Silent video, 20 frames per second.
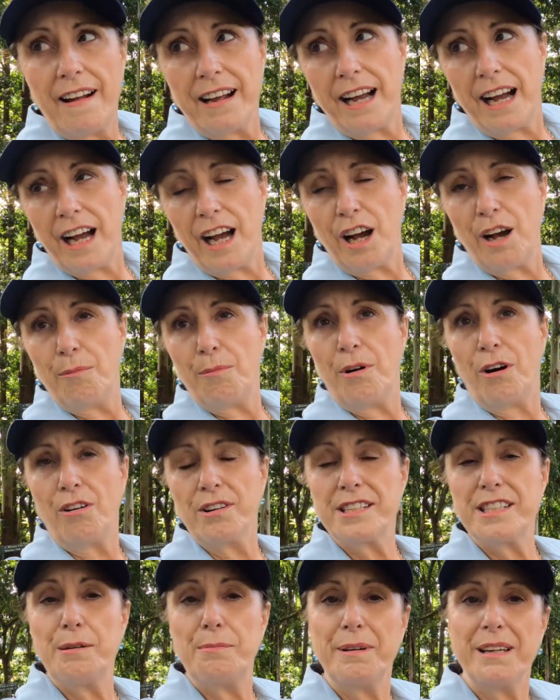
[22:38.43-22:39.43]

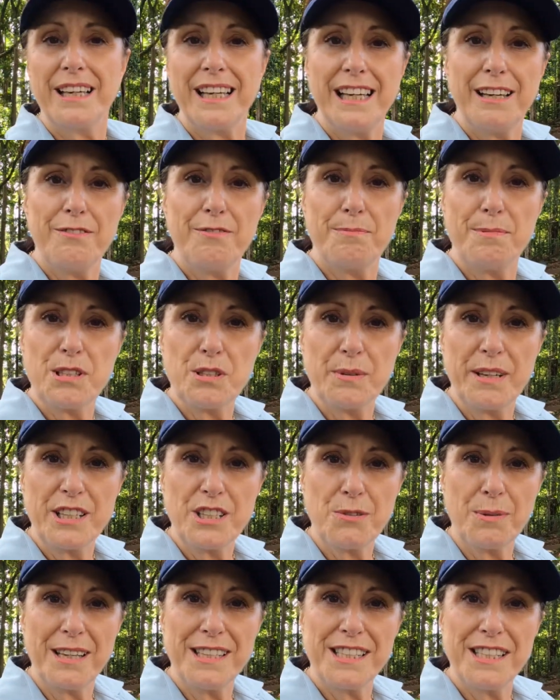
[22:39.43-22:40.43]
are typically between
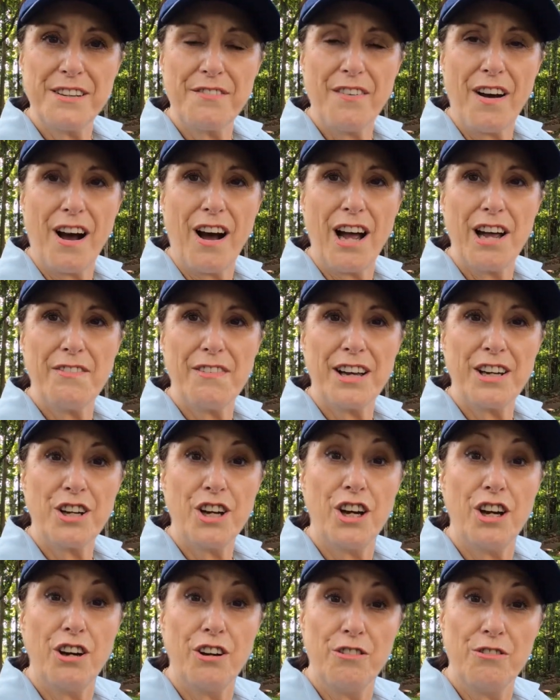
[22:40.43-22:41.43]
25 and
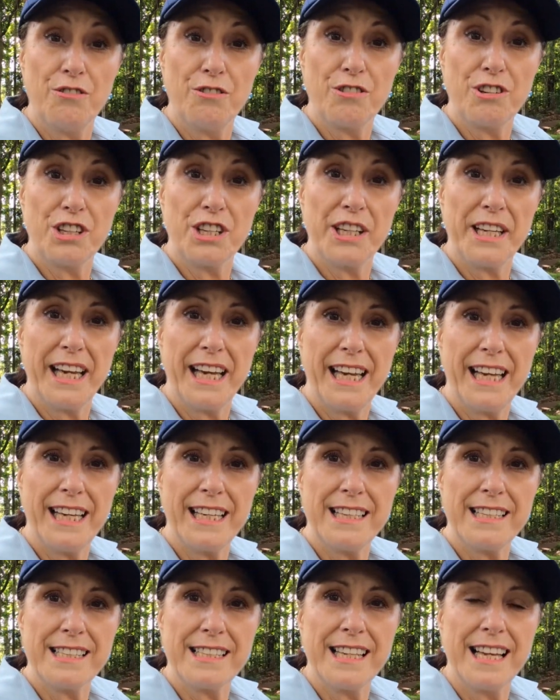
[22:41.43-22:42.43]
100
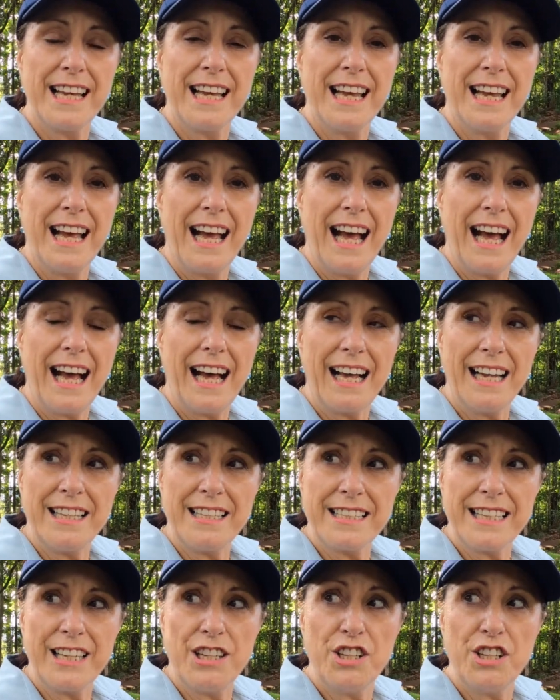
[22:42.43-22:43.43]
years.
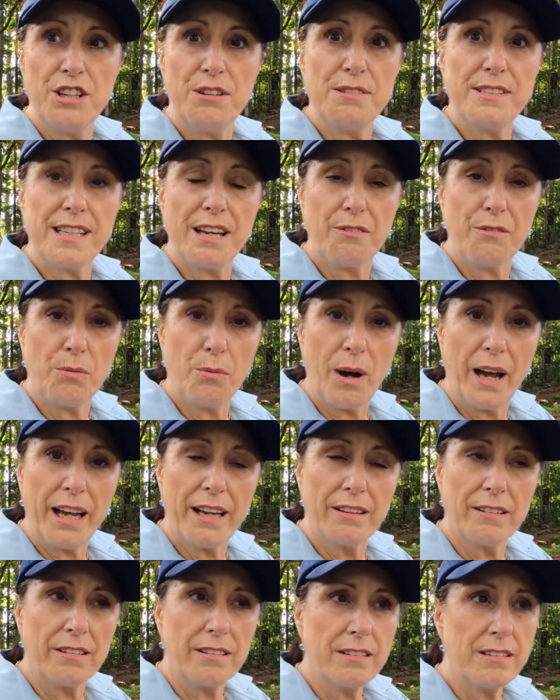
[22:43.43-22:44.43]
And in New South
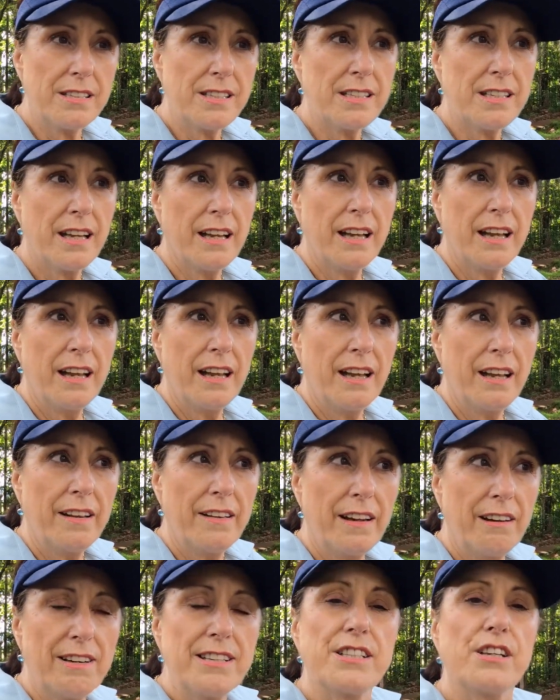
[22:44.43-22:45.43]
Wales
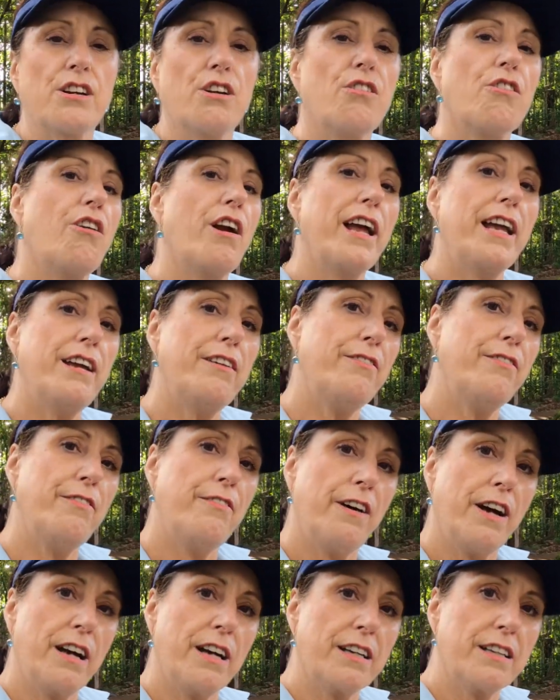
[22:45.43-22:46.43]
there is a grave
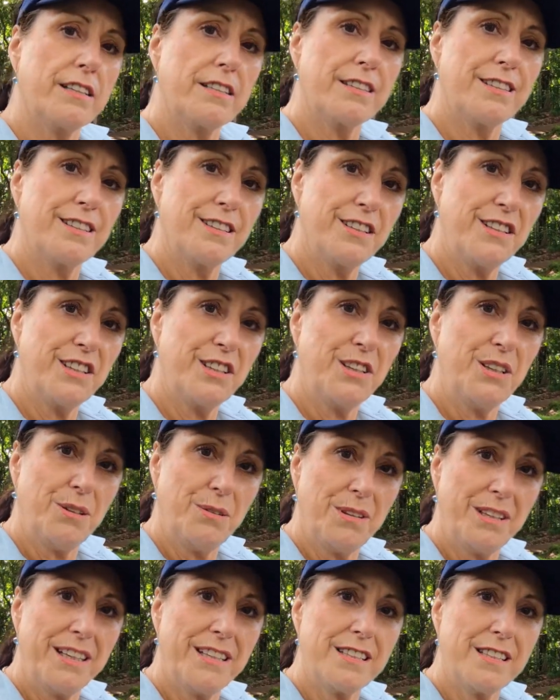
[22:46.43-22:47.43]
fact that
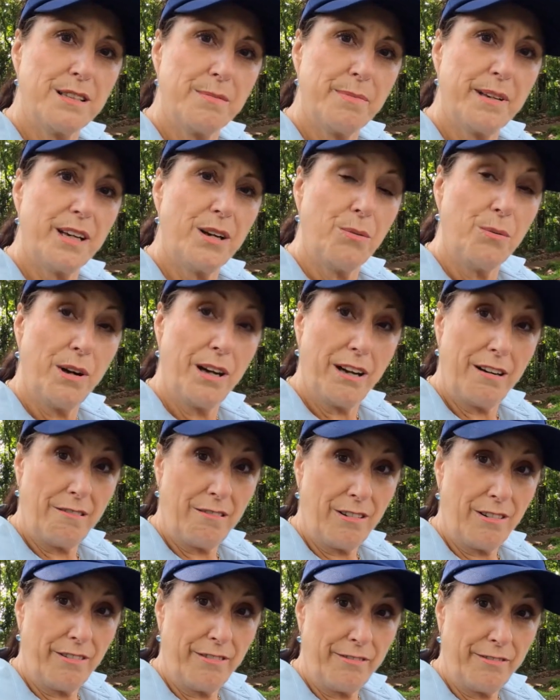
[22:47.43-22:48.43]
you need to be aware
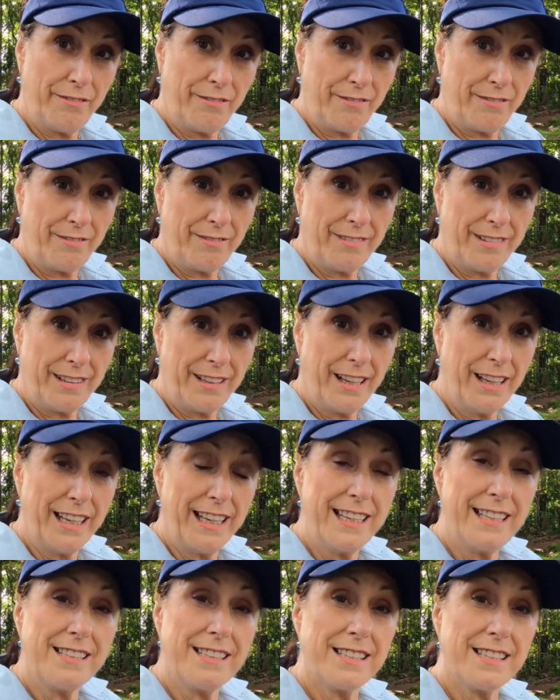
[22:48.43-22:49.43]
of. The
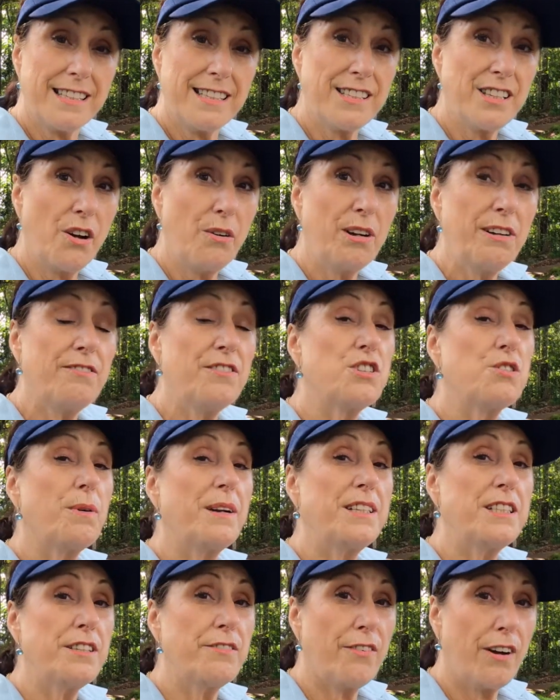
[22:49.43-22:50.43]
lease is only for
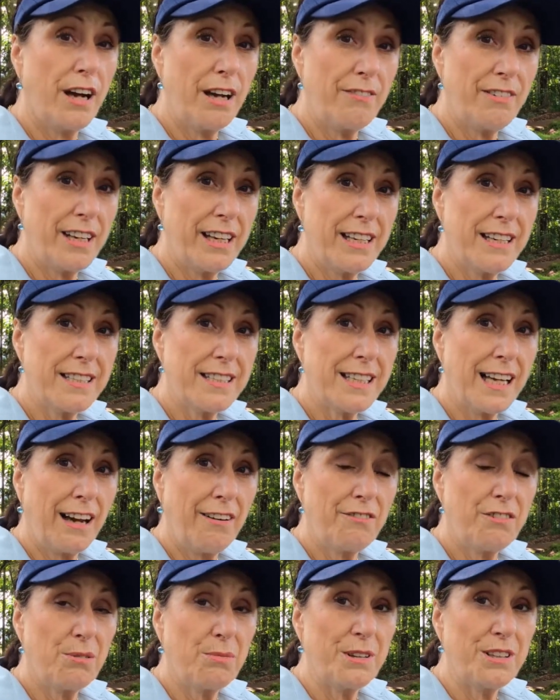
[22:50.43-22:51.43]
25 years,
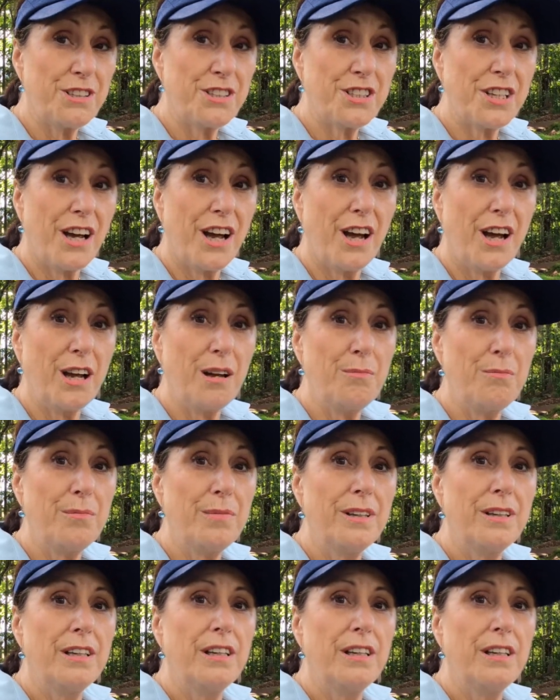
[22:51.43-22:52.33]
after which time